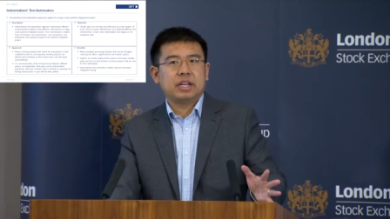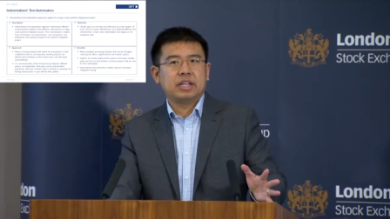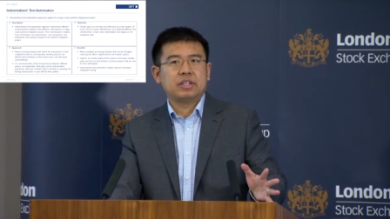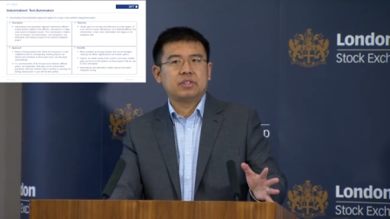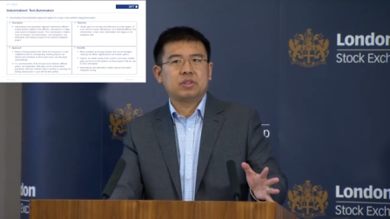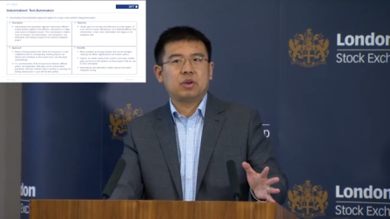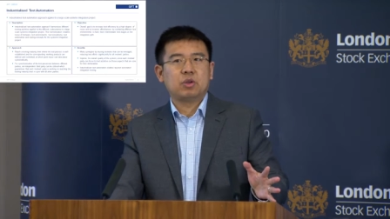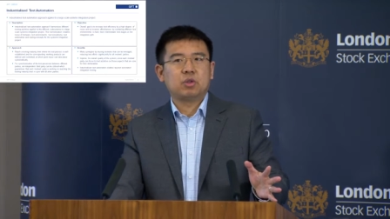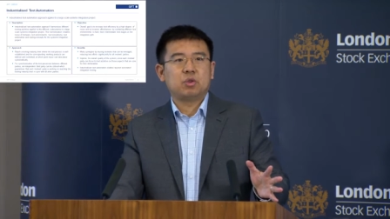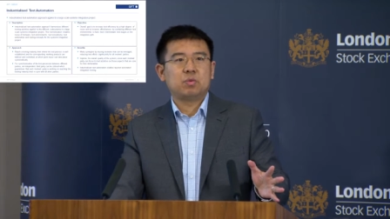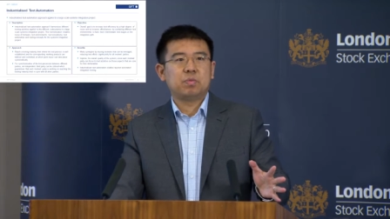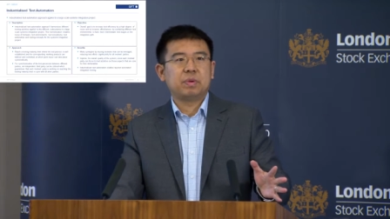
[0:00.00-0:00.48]

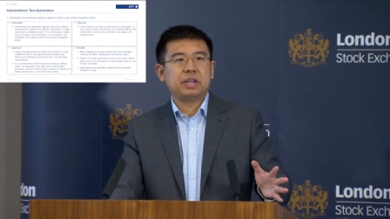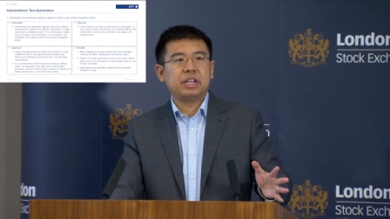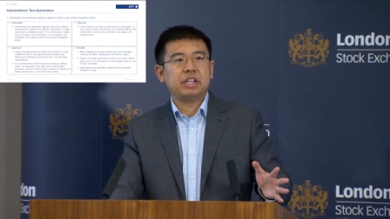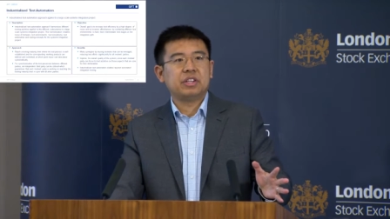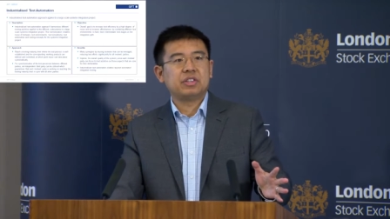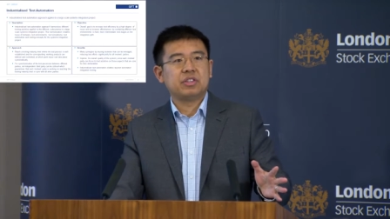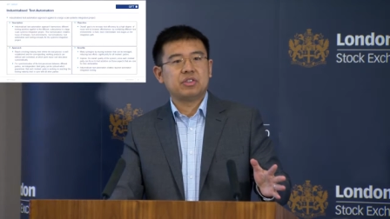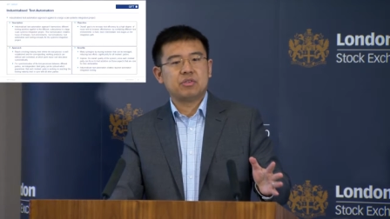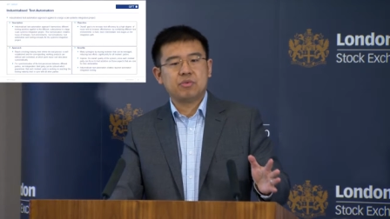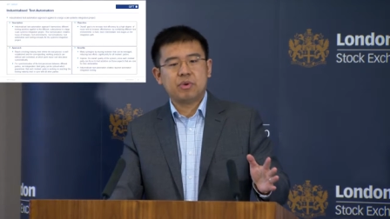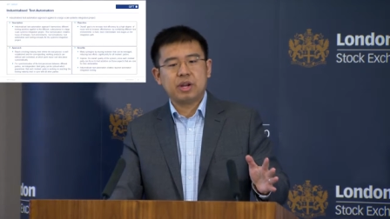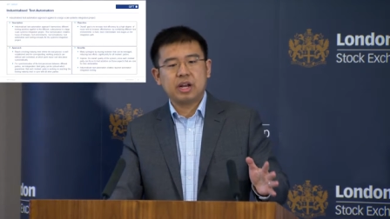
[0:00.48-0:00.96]
test
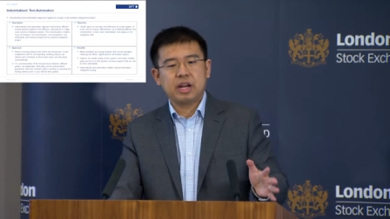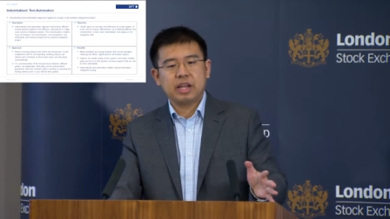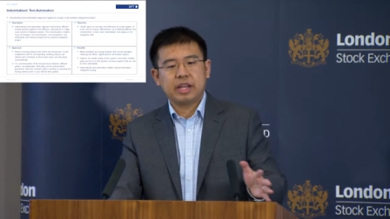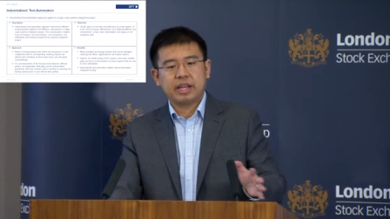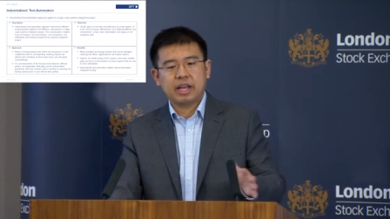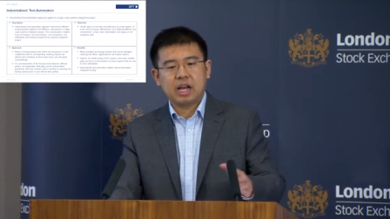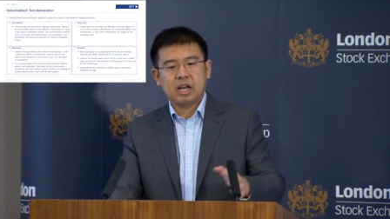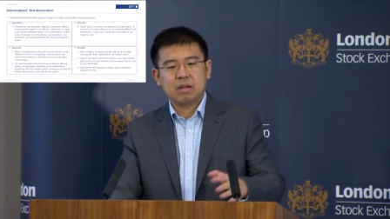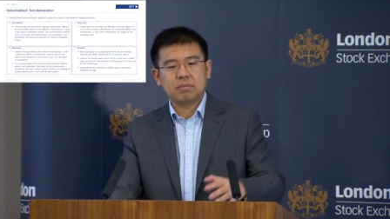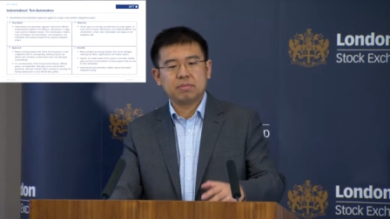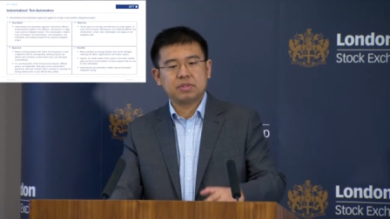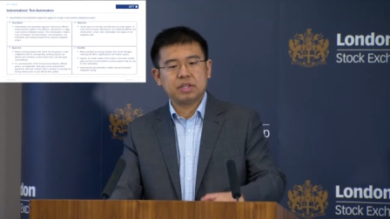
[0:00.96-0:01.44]
automation really
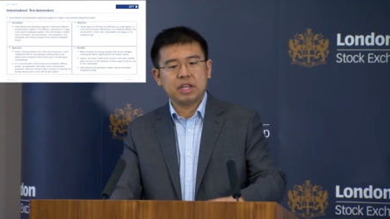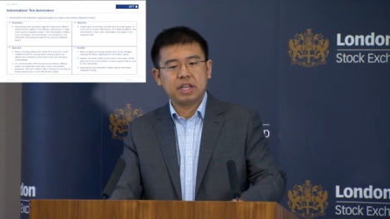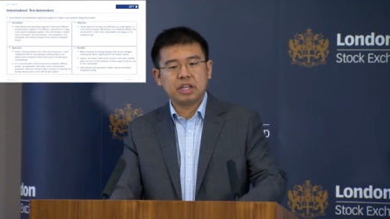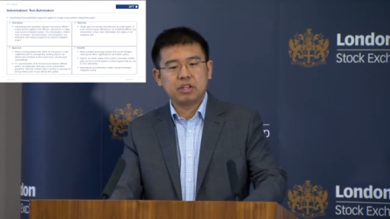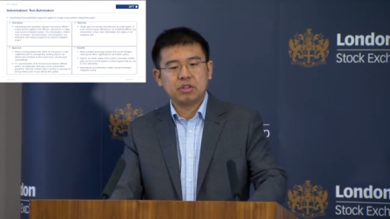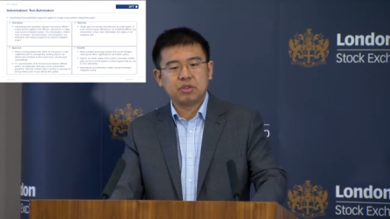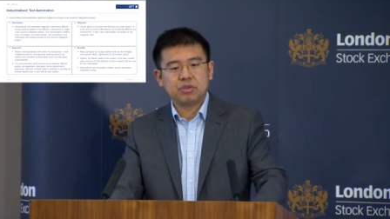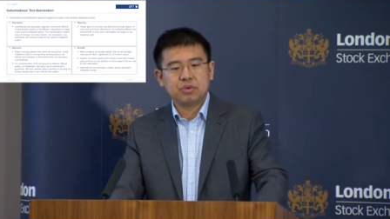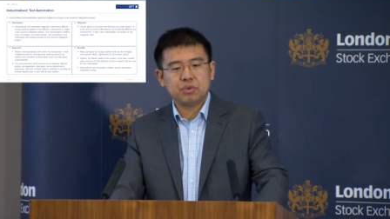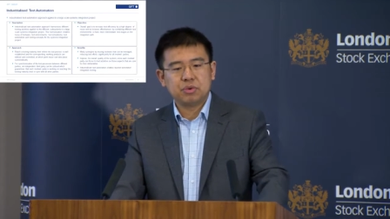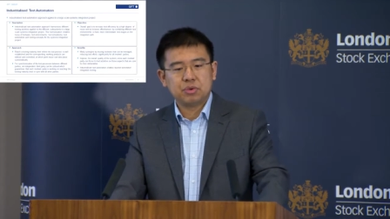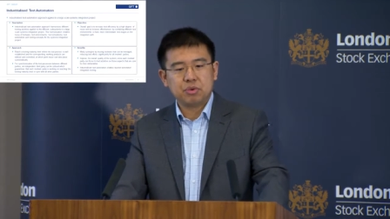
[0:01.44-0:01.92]
comes
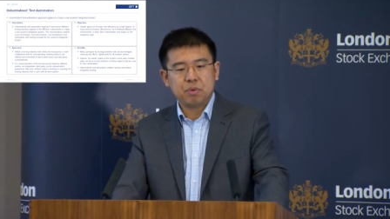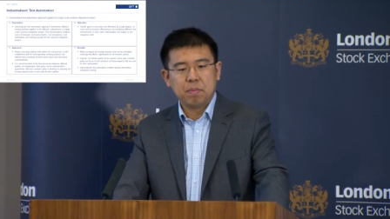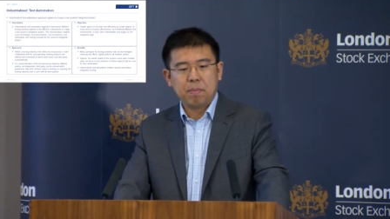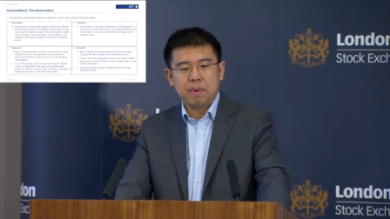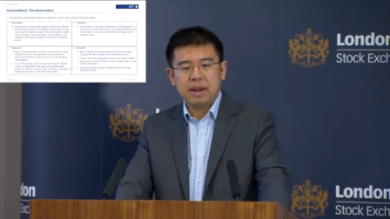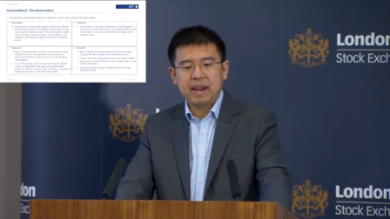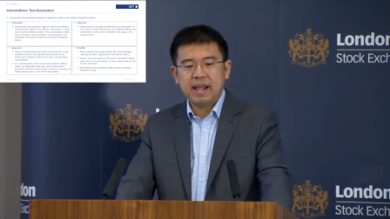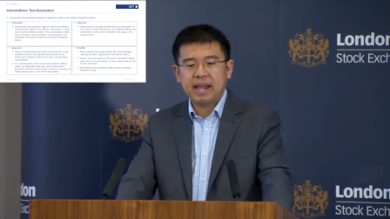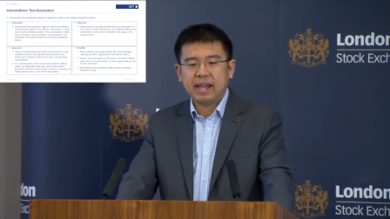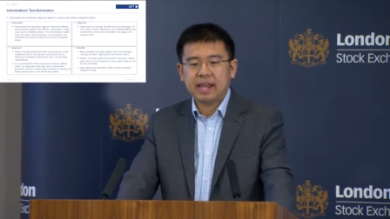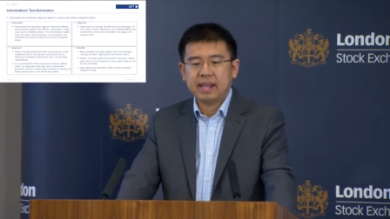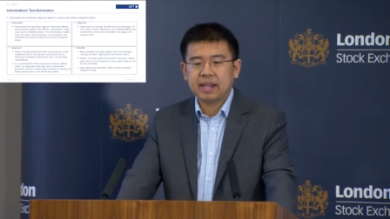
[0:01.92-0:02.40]
into
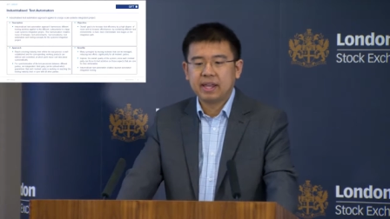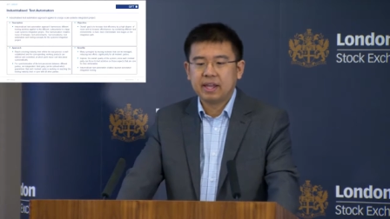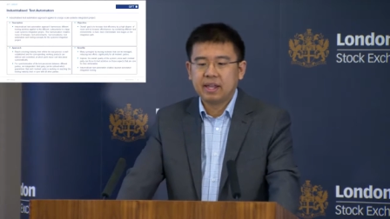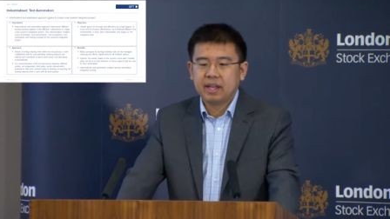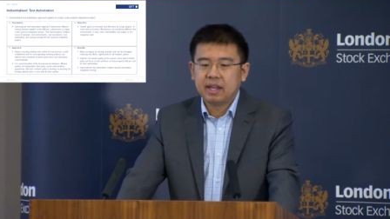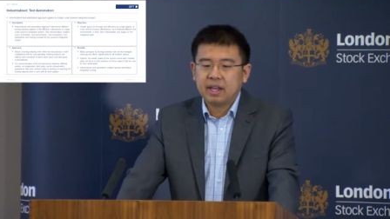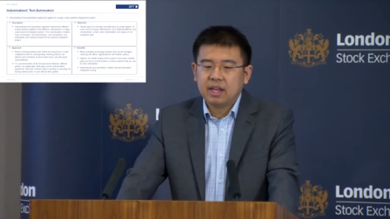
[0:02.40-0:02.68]
play.